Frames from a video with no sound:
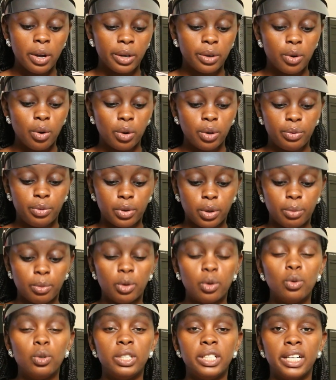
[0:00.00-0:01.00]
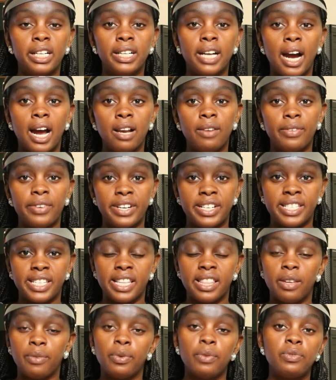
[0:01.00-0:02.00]
a goal from Julian Alvarez
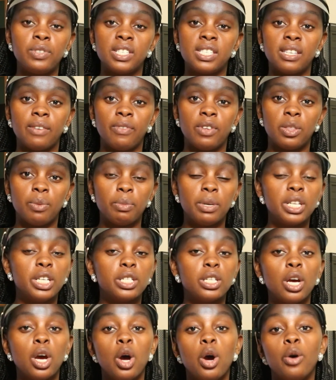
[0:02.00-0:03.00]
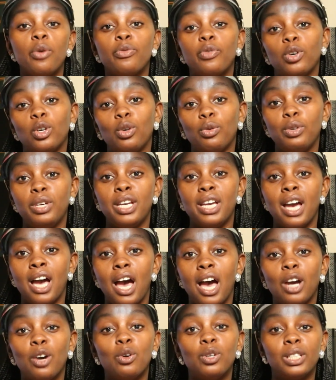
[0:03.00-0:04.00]
in the 57th minute following
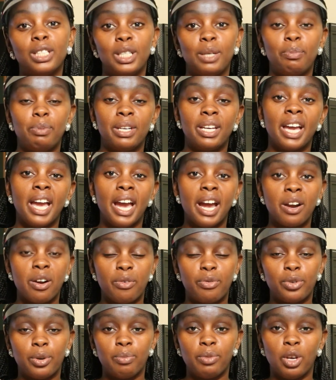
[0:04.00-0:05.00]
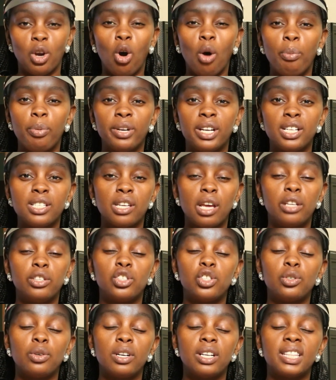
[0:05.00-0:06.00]
a goalkeeping error from the opponent
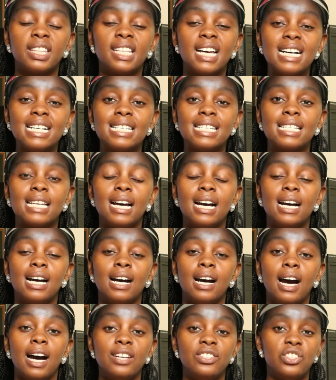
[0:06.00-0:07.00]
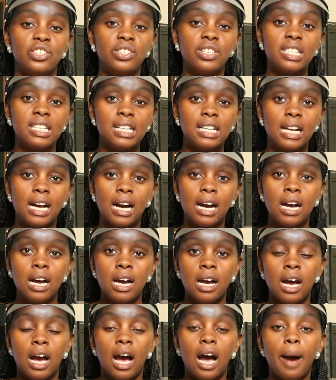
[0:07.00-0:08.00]
ensured that Argentina
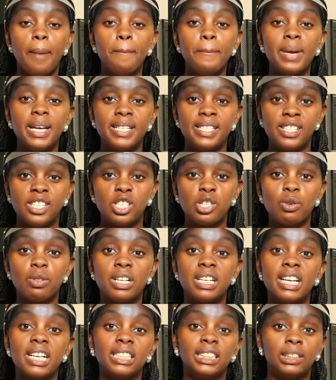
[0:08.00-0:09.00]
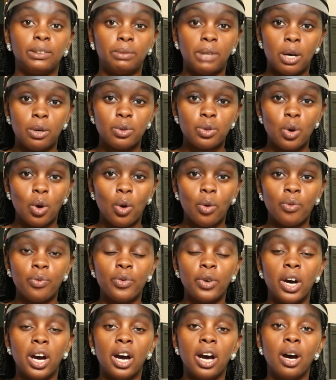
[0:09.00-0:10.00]
made it to the next round
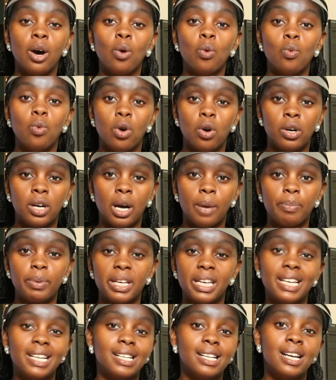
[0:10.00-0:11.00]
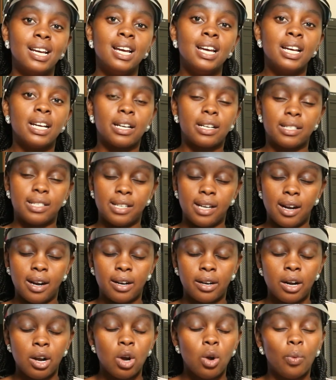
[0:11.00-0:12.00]
of World Cup in
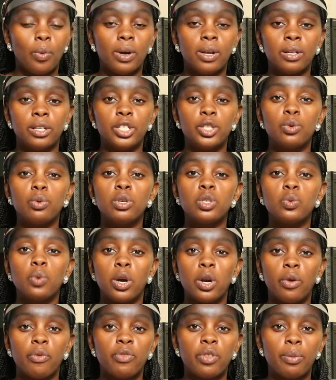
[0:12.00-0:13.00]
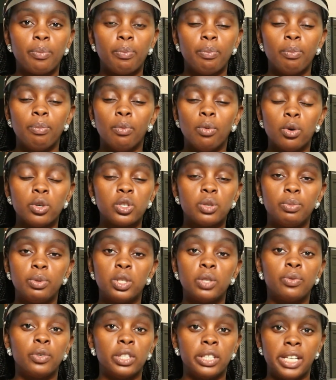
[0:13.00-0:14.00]
Qatar. Well, it was one of the most
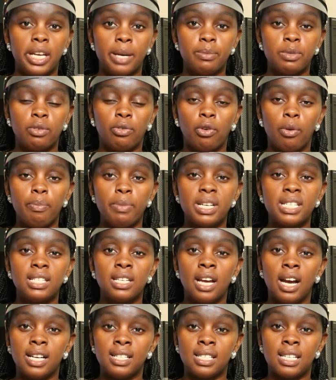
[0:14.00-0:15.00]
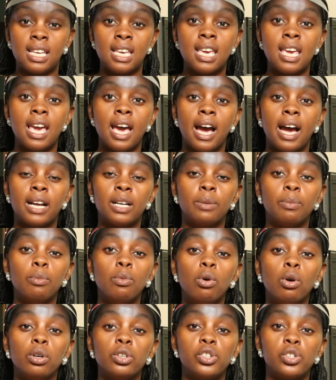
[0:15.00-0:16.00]
beautiful games for Messi as he had
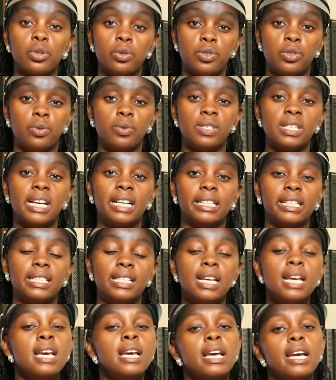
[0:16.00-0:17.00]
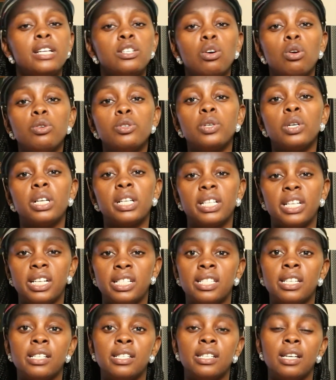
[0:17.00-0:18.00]
more shots on target and also
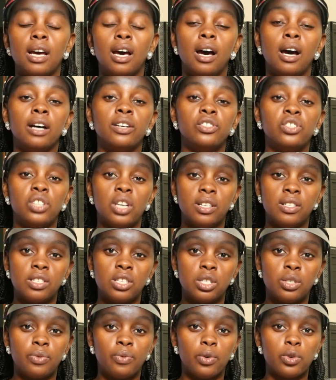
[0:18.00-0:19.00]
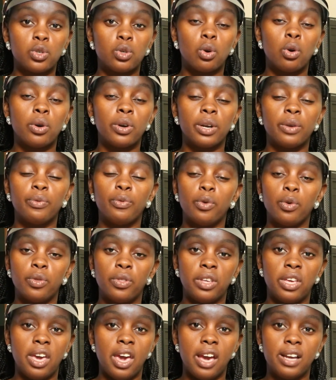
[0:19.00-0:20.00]
created chances for scoring for
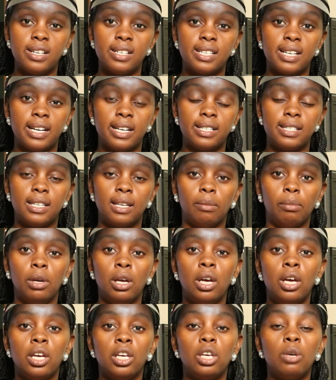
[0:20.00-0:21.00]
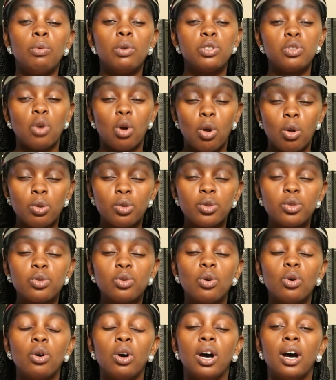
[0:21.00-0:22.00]
the entire team. He was
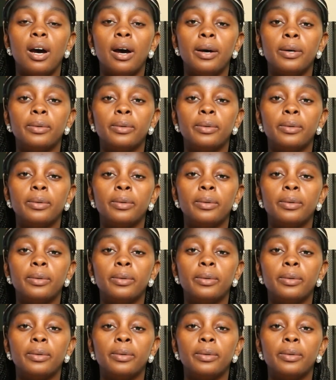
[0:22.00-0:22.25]
also